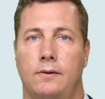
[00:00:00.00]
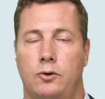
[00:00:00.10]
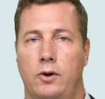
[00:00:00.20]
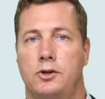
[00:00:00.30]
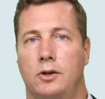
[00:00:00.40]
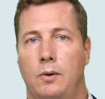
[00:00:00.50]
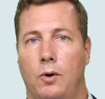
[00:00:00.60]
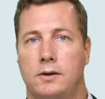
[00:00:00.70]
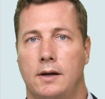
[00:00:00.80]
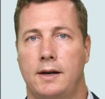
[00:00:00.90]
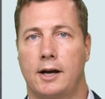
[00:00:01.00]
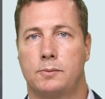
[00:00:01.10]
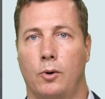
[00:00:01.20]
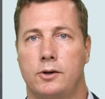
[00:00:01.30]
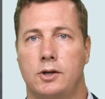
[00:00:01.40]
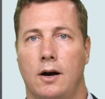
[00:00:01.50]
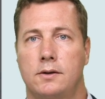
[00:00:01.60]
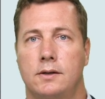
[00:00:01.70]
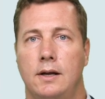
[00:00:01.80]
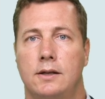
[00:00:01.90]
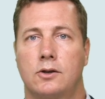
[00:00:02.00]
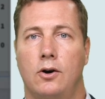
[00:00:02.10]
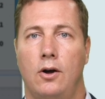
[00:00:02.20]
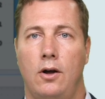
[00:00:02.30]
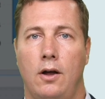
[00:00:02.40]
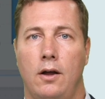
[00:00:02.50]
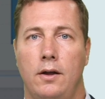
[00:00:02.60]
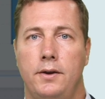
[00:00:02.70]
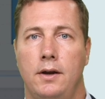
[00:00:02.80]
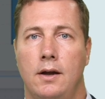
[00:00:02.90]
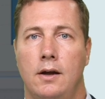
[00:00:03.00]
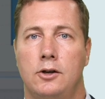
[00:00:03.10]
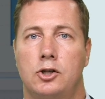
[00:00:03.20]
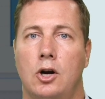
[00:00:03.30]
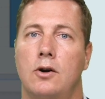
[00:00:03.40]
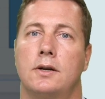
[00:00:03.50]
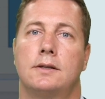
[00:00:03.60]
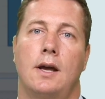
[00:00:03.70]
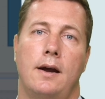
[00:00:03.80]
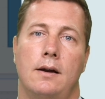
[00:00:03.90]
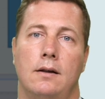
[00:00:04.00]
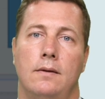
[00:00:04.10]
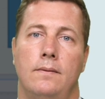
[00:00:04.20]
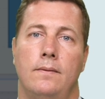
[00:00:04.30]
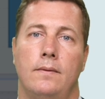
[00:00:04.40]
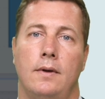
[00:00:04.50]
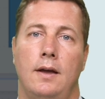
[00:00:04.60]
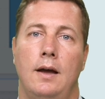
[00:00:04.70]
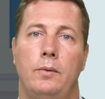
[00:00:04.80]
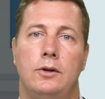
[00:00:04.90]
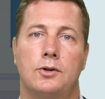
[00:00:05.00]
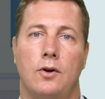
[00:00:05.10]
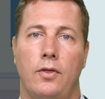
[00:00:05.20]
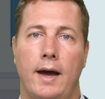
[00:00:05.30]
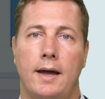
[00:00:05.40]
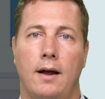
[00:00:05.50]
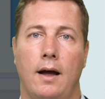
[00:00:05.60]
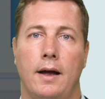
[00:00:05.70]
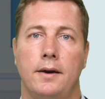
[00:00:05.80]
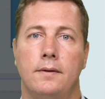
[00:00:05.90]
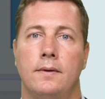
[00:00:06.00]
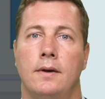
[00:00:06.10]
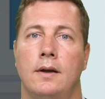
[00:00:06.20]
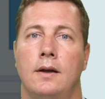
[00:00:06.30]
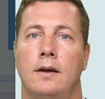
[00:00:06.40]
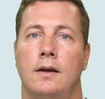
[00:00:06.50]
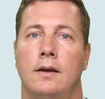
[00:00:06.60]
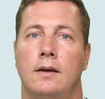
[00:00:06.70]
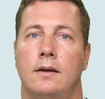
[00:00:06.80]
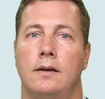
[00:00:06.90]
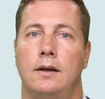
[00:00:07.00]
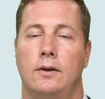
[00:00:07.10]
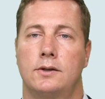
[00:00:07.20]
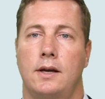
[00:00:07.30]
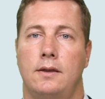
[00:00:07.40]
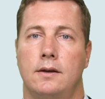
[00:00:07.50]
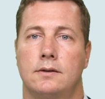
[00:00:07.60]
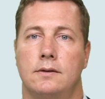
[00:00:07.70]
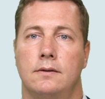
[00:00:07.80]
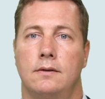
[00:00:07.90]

have traditionally worked on dashboard charts. It's called chart title. And when you turn that on, it looks like this.